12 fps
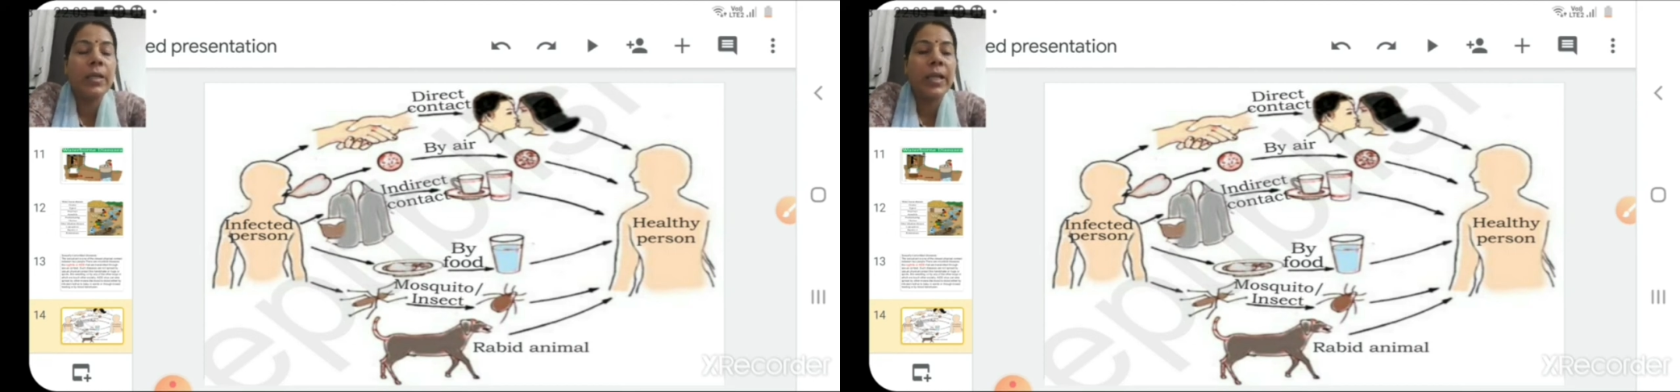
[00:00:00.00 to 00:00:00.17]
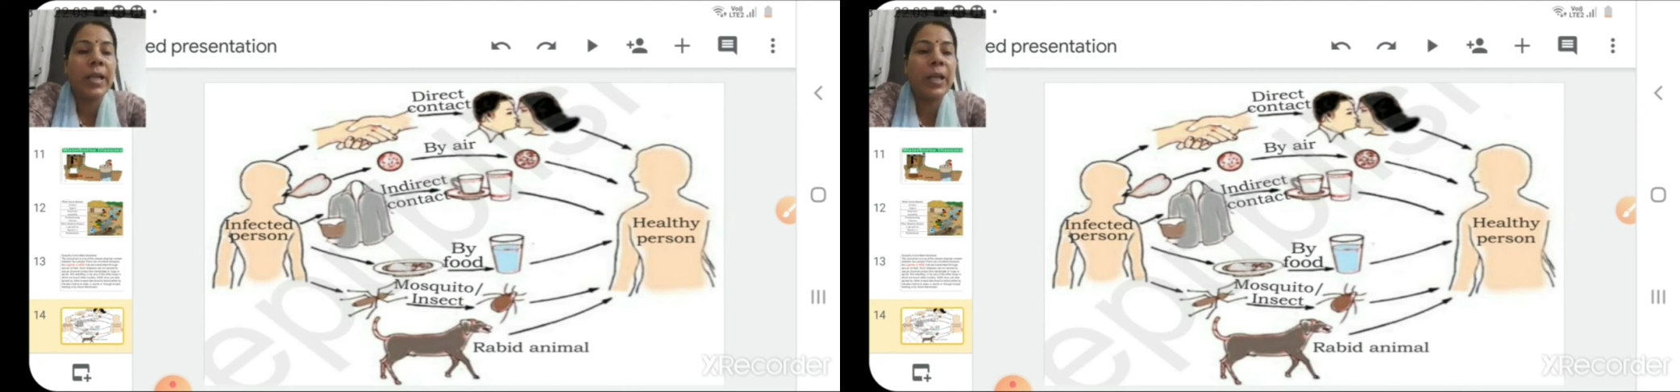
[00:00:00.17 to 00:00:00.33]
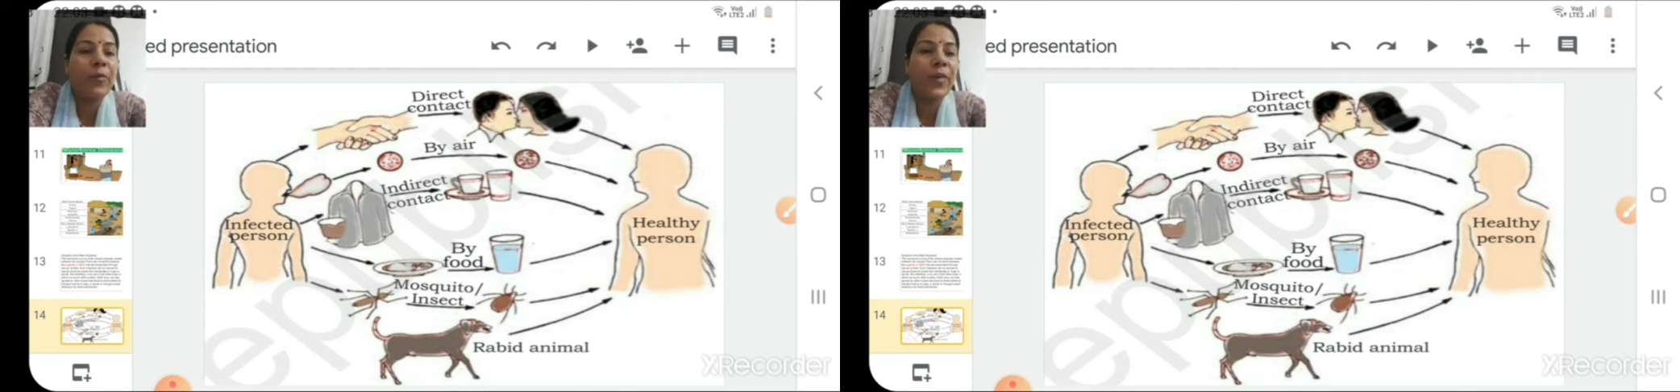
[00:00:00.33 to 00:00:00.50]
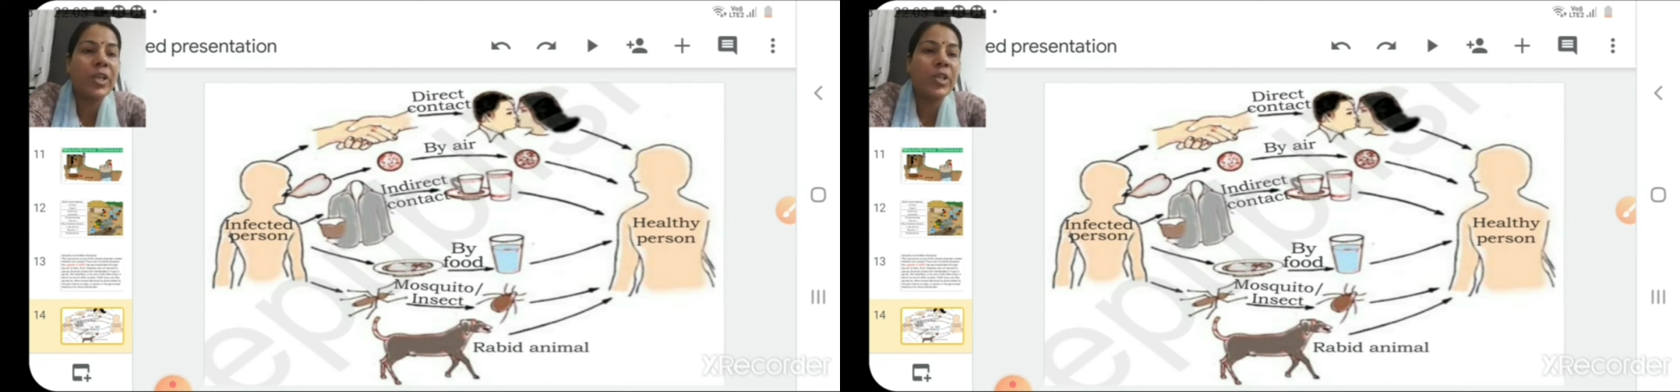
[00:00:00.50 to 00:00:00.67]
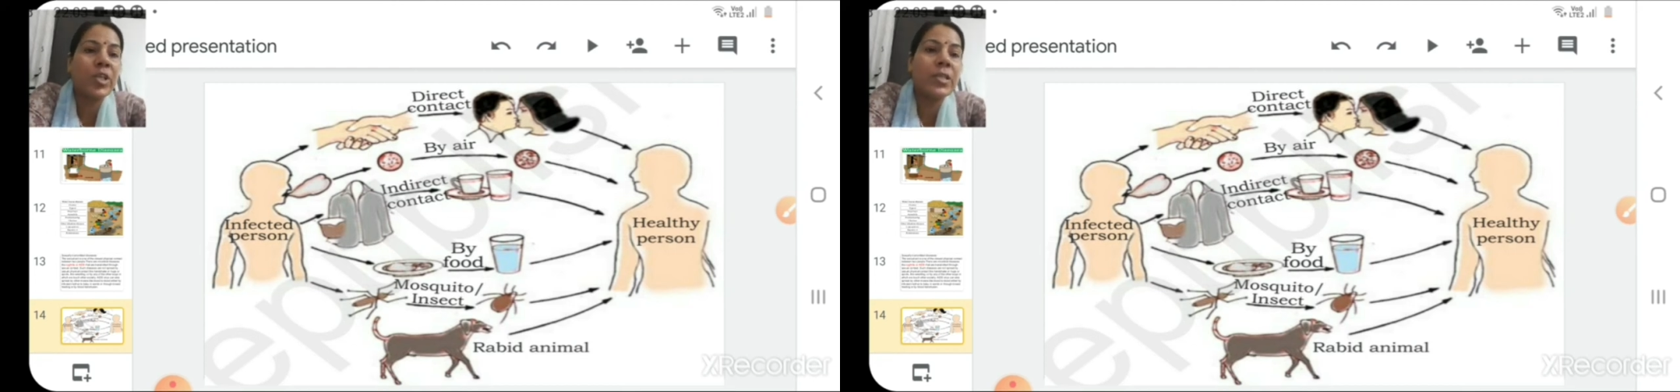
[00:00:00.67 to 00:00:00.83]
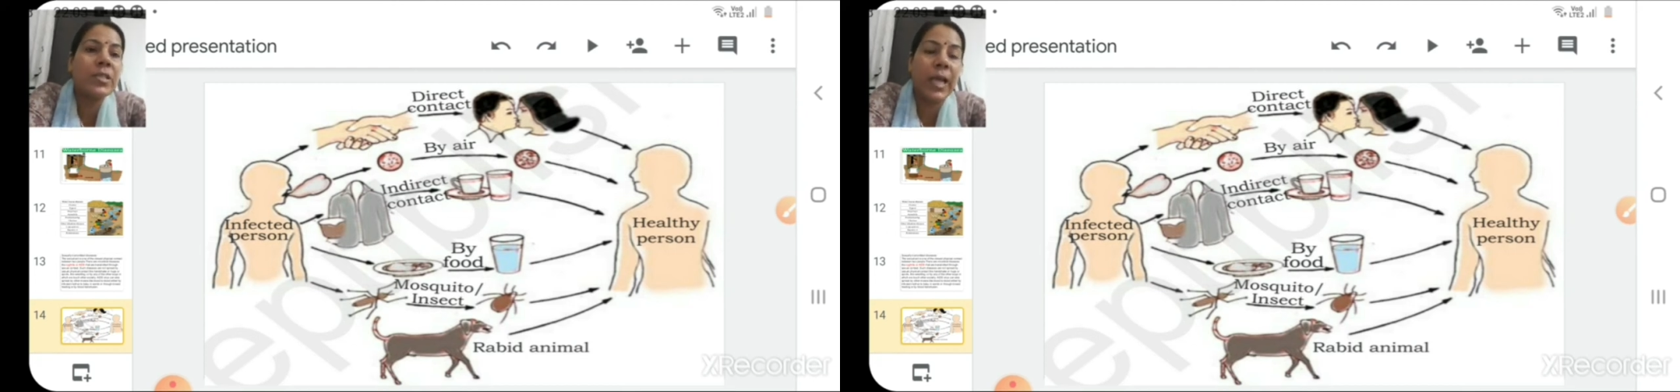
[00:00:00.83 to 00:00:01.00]

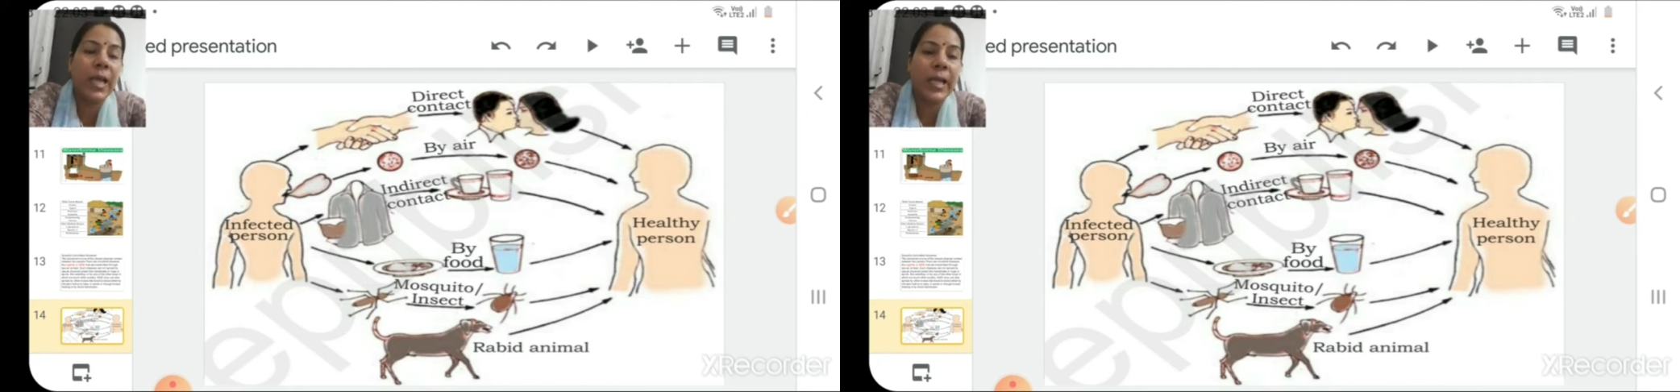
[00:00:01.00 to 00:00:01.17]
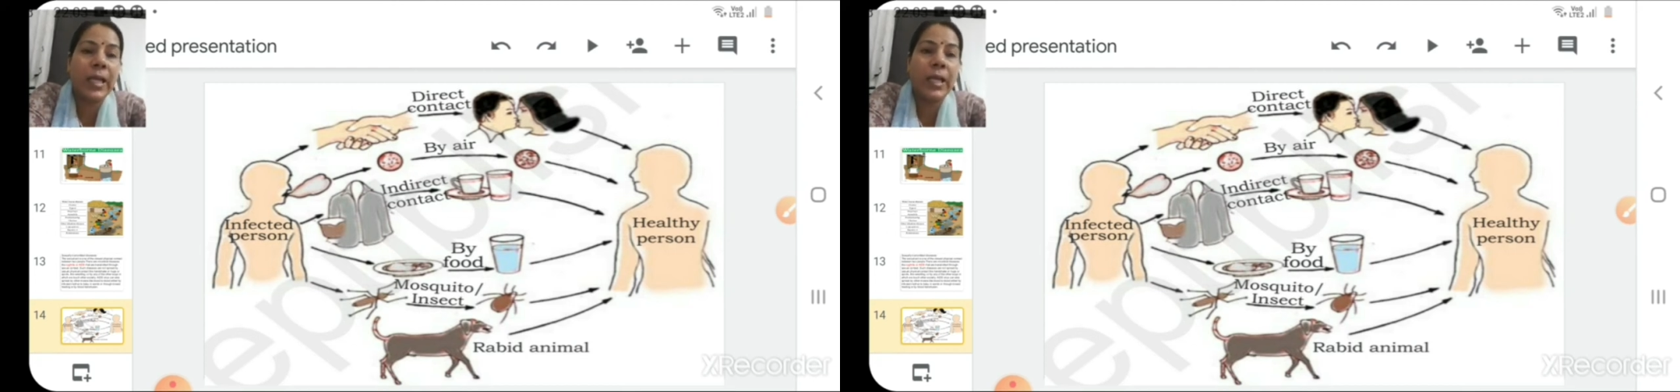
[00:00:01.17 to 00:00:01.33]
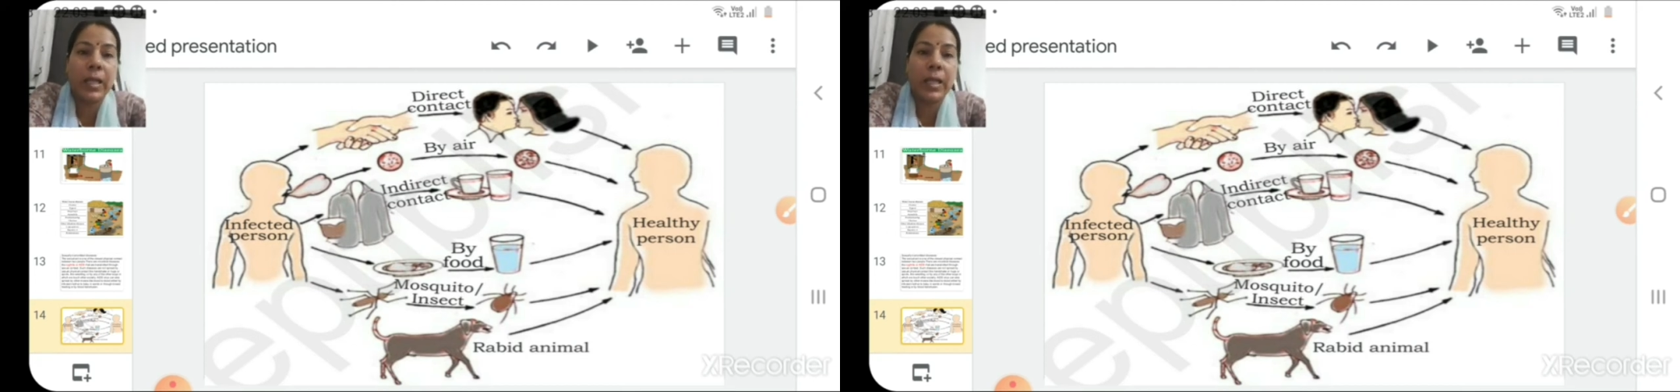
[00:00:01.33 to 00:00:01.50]
infections can